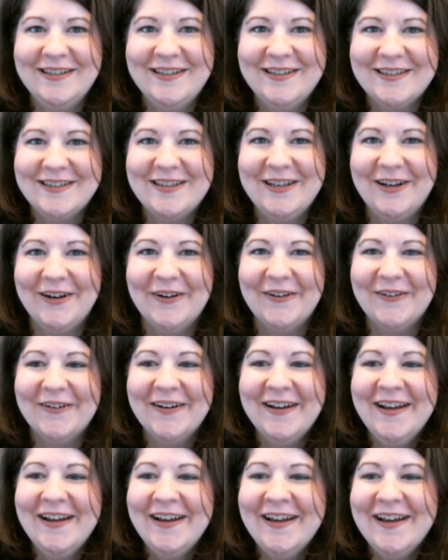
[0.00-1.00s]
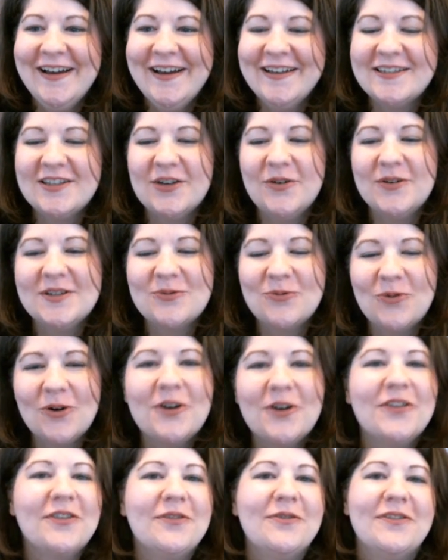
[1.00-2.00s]
So, so it's
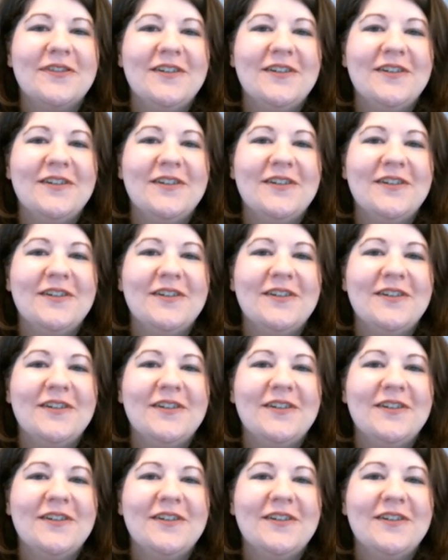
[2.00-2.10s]
worth